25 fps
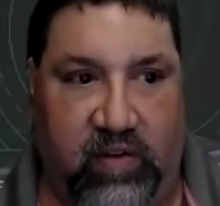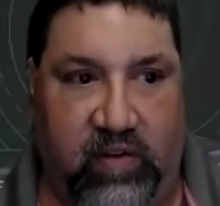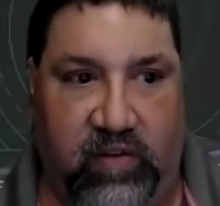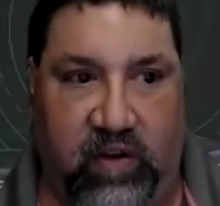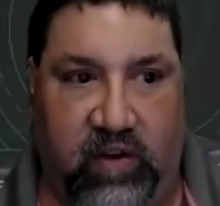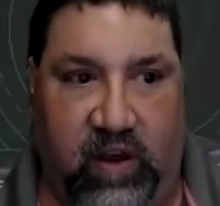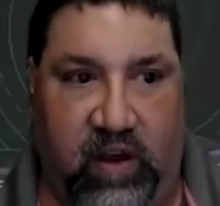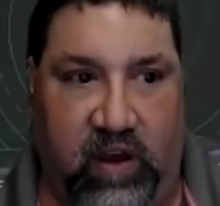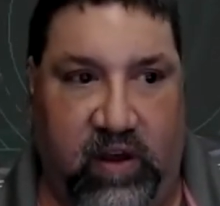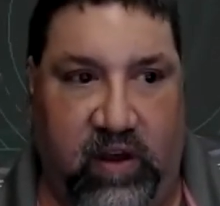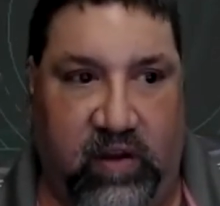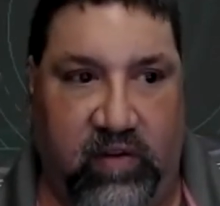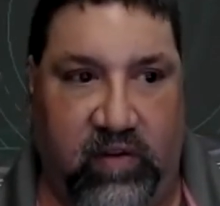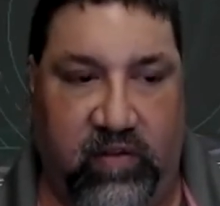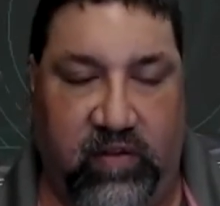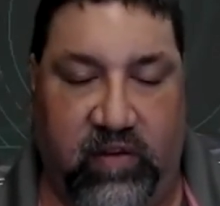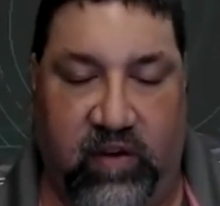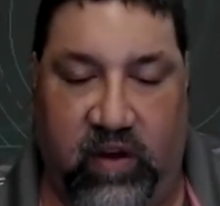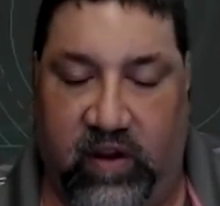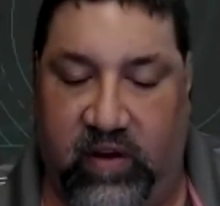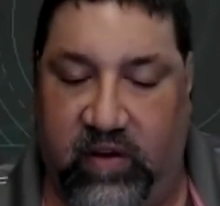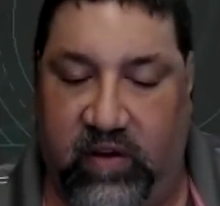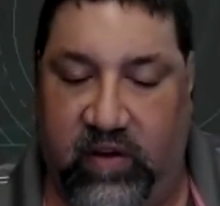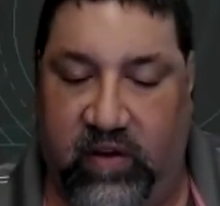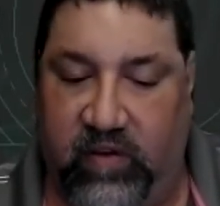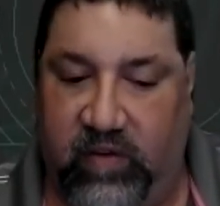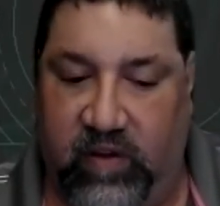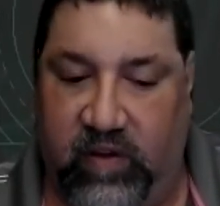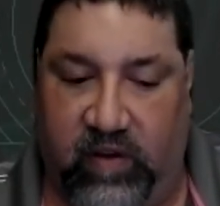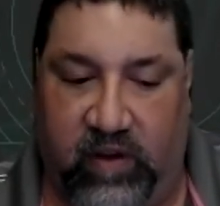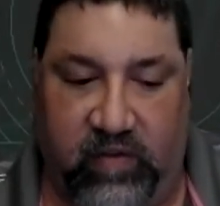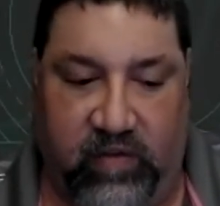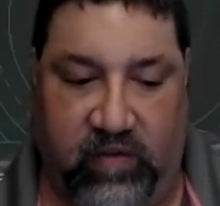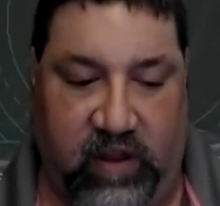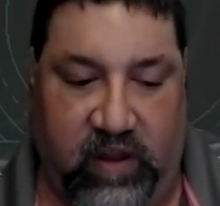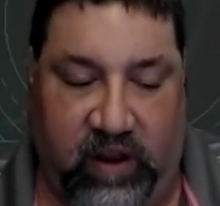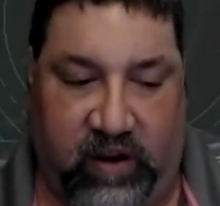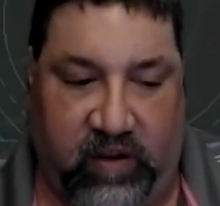done,
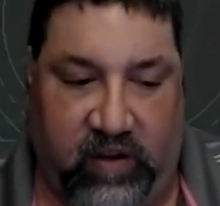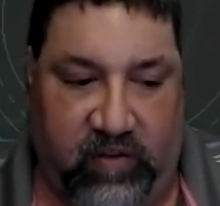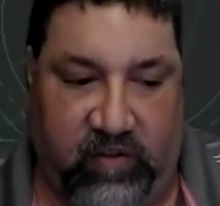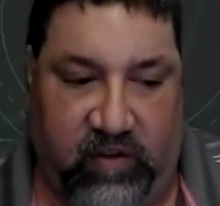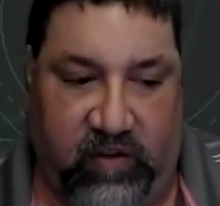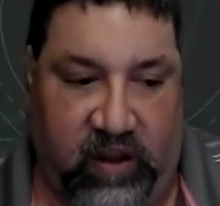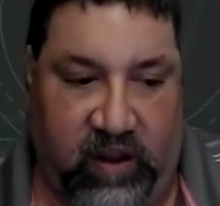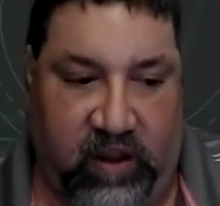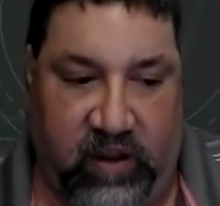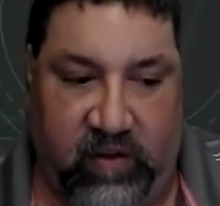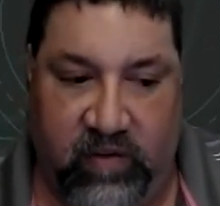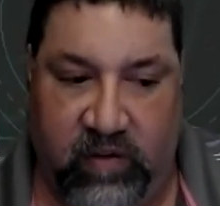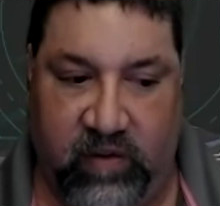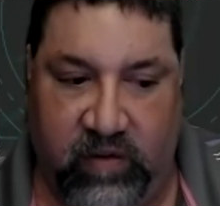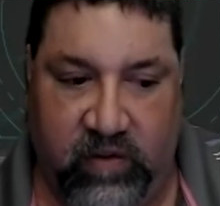I can say,